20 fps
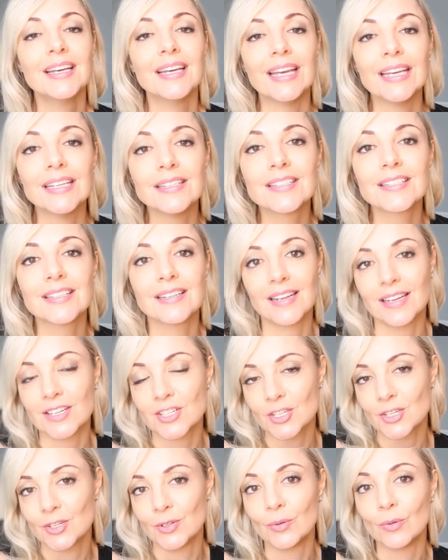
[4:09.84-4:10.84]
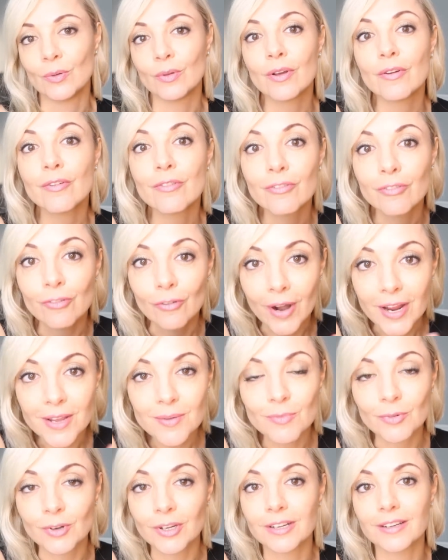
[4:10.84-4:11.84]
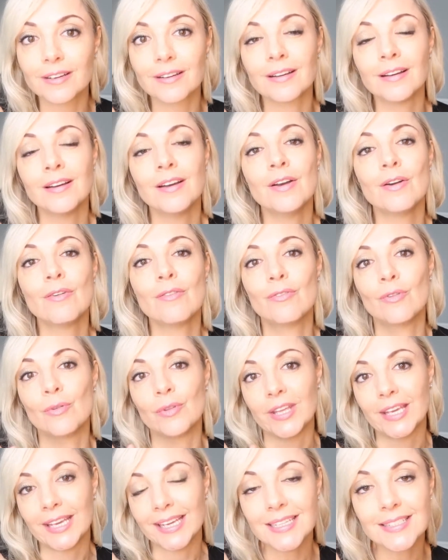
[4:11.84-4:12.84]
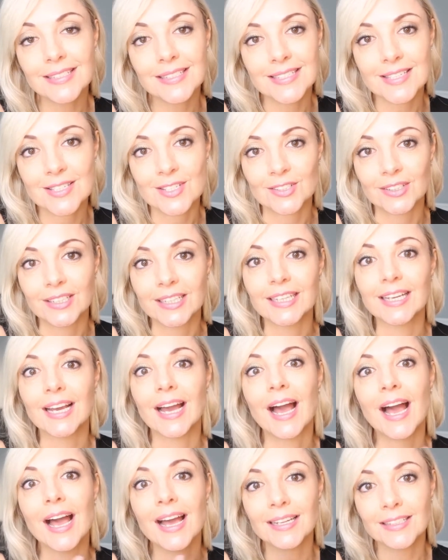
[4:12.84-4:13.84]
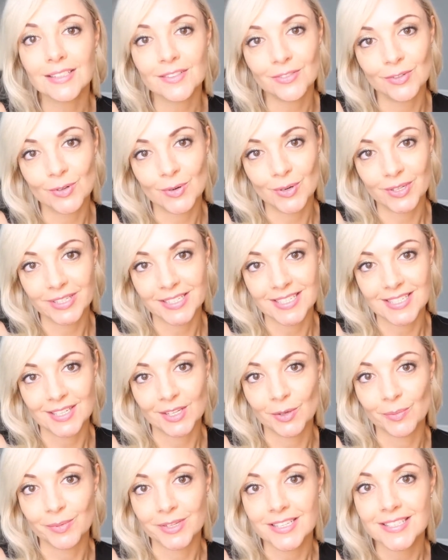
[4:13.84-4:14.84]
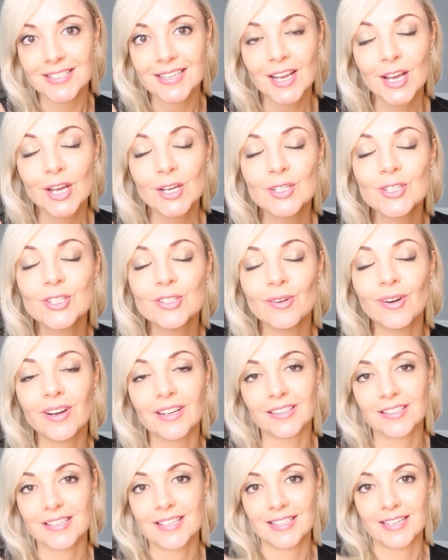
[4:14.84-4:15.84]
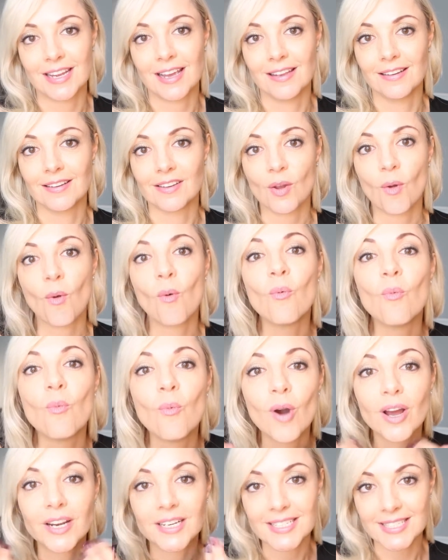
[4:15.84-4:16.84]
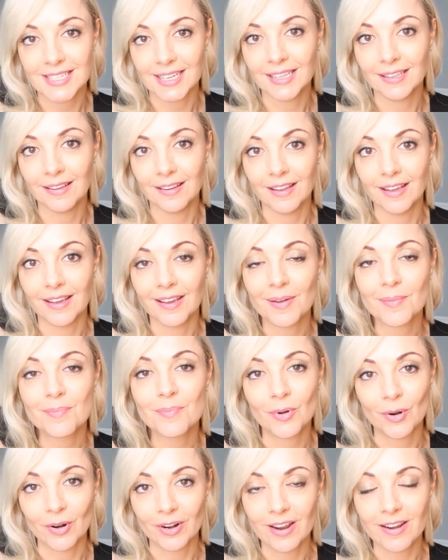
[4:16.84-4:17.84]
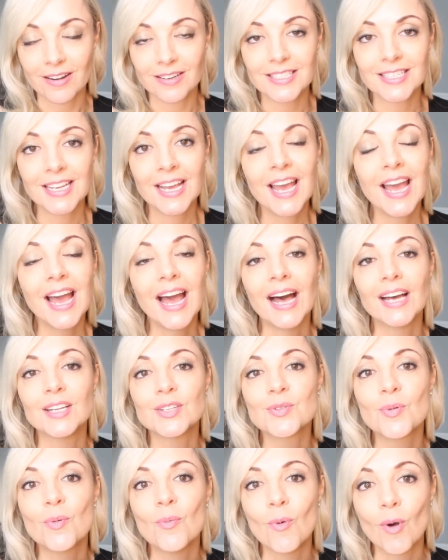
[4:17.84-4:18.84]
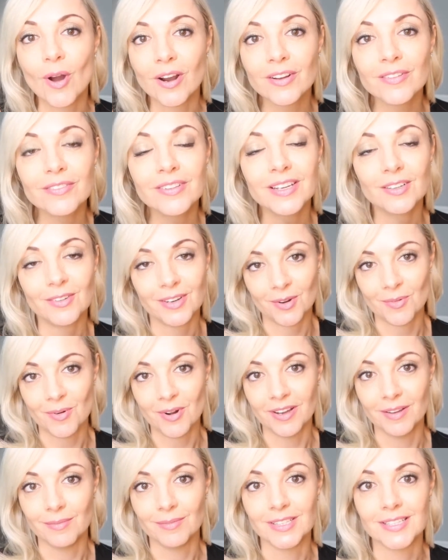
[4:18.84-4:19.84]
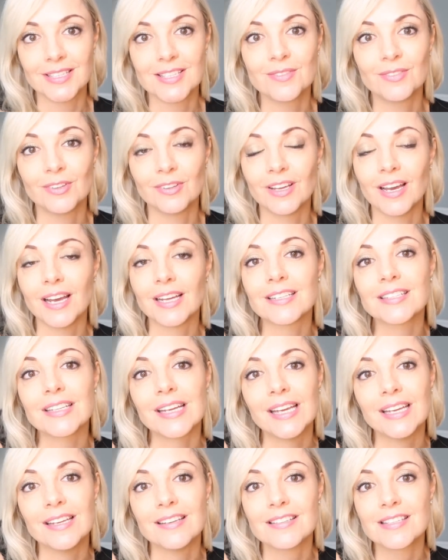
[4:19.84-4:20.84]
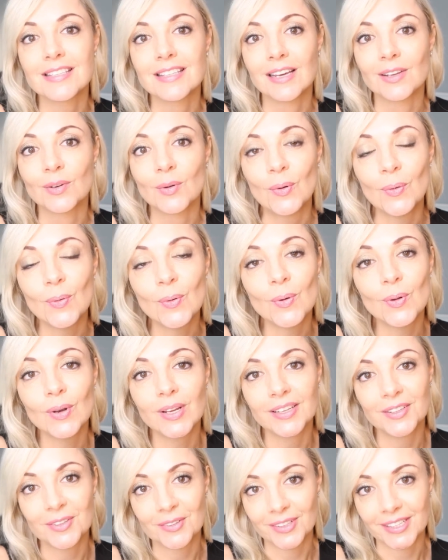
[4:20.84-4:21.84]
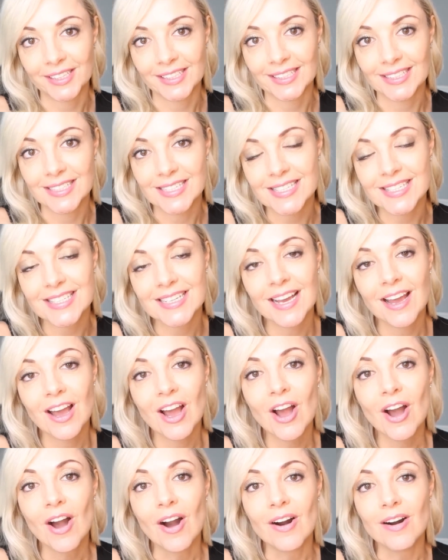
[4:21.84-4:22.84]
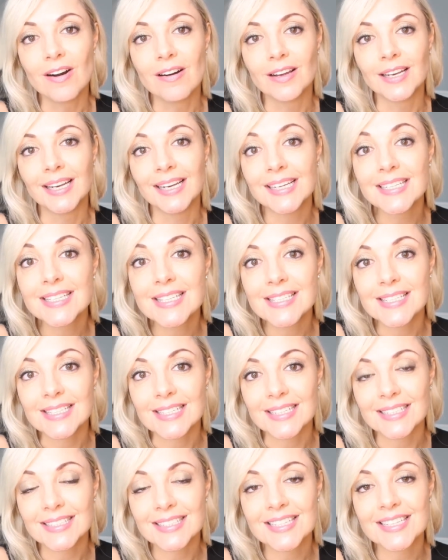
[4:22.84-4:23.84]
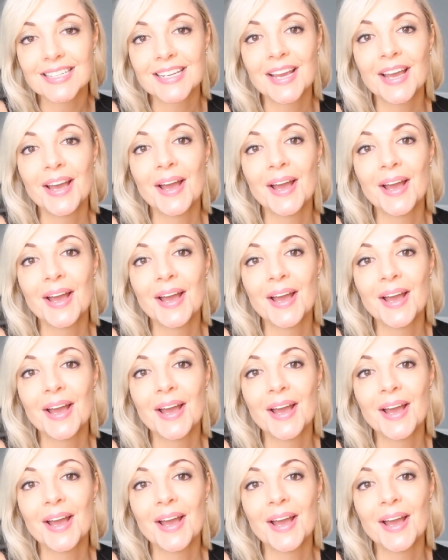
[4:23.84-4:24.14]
international framework for the industry and for consumers to understand what is in their product. And one of the requirements for that is that all ingredients are listed.